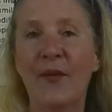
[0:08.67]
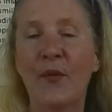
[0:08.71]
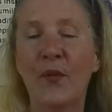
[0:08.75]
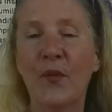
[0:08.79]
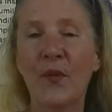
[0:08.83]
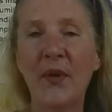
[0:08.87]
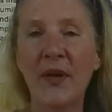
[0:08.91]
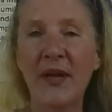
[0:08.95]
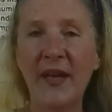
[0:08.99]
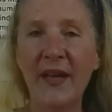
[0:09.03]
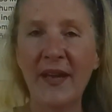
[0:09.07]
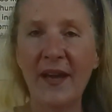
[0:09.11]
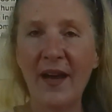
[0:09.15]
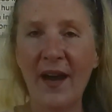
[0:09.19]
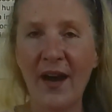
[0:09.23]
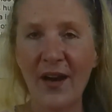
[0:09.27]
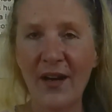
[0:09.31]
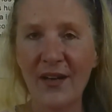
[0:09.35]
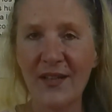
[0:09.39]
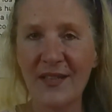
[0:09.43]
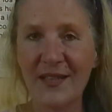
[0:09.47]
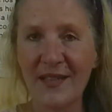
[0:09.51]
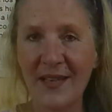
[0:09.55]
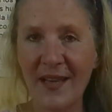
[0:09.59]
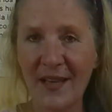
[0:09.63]
we
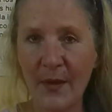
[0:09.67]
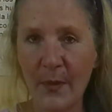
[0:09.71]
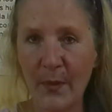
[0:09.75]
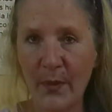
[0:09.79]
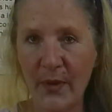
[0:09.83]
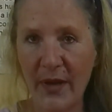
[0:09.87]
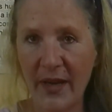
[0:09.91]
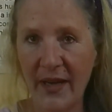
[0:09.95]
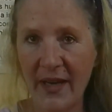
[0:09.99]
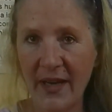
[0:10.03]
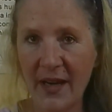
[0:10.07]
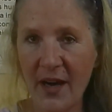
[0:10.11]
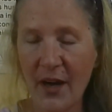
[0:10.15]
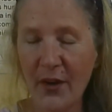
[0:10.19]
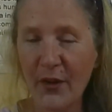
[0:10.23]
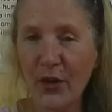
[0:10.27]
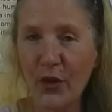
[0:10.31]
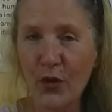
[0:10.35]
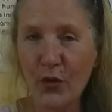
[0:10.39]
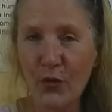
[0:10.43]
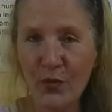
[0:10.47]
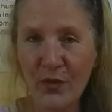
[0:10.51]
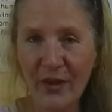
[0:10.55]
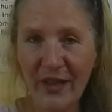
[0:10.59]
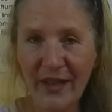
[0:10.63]
are celebrating our
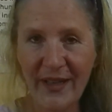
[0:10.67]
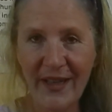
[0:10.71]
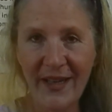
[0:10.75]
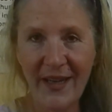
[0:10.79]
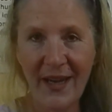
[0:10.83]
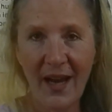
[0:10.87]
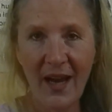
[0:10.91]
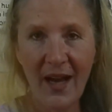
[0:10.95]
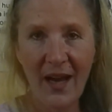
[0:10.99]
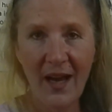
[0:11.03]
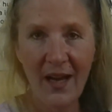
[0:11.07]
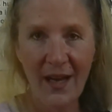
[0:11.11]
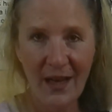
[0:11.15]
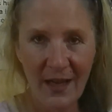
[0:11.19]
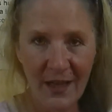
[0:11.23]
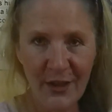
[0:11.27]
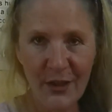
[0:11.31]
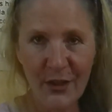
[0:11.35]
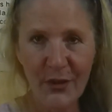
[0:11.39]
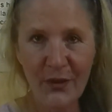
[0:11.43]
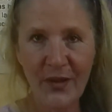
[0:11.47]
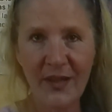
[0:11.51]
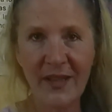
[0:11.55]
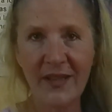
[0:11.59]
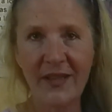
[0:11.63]

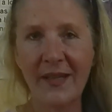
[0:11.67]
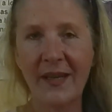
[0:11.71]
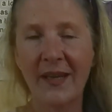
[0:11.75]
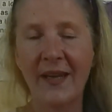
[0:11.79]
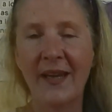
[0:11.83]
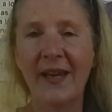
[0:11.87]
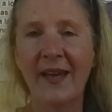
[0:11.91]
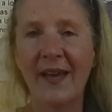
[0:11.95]
300th